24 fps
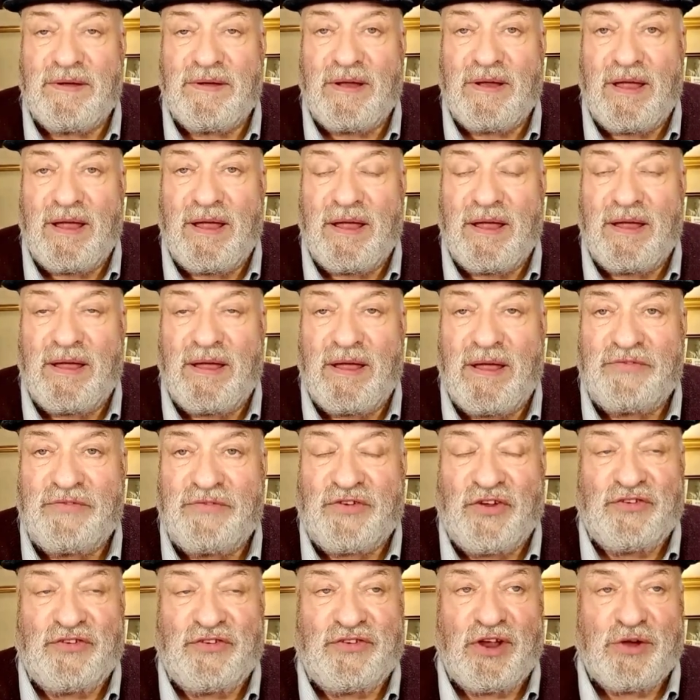and back in.
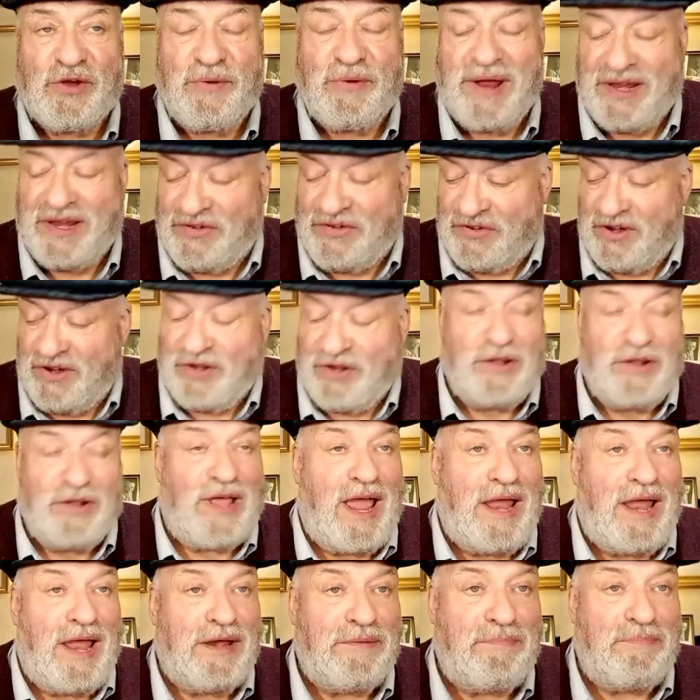Just a quick tiddle
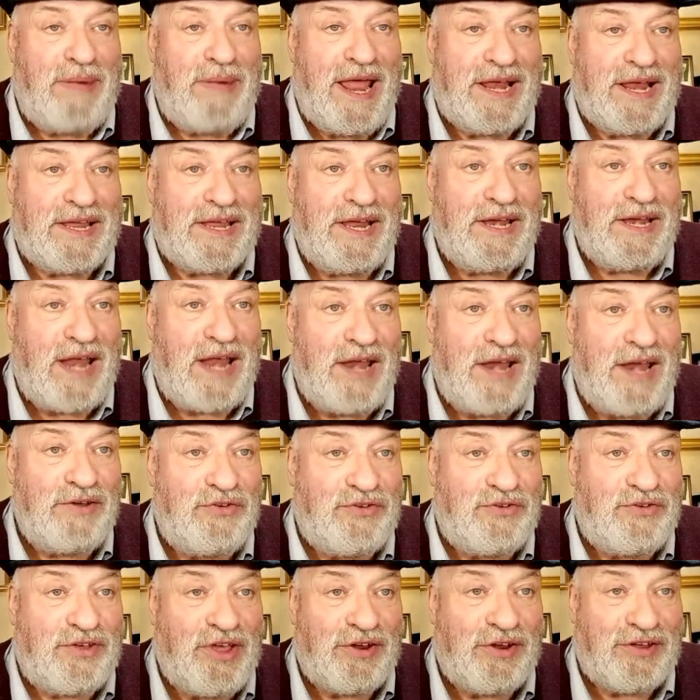and back in.
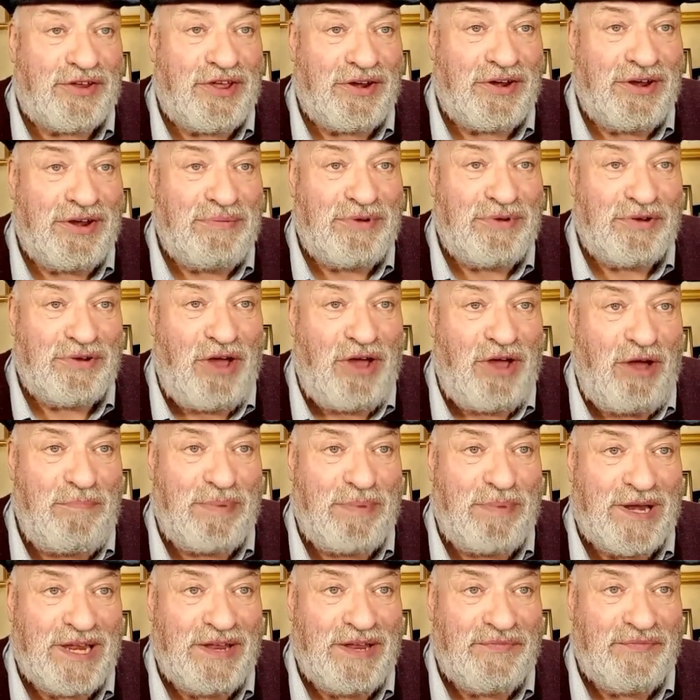And Kareem, you'll not
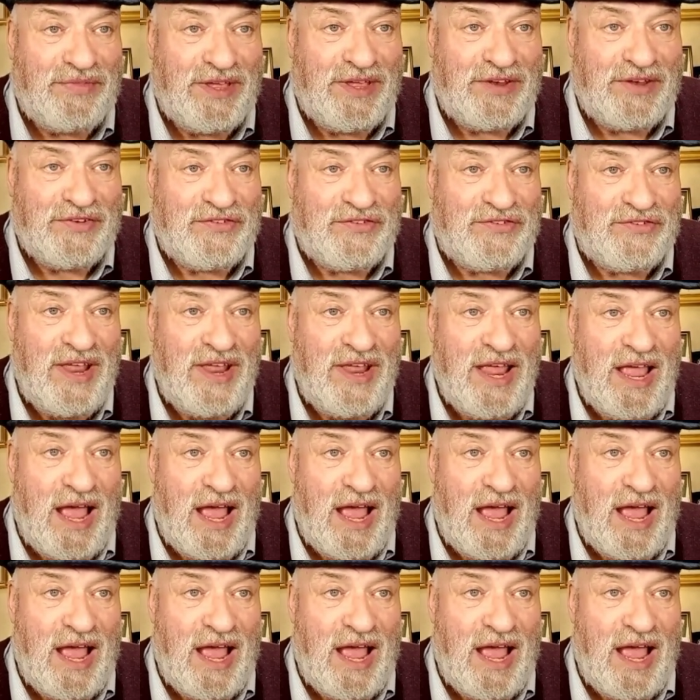believe this.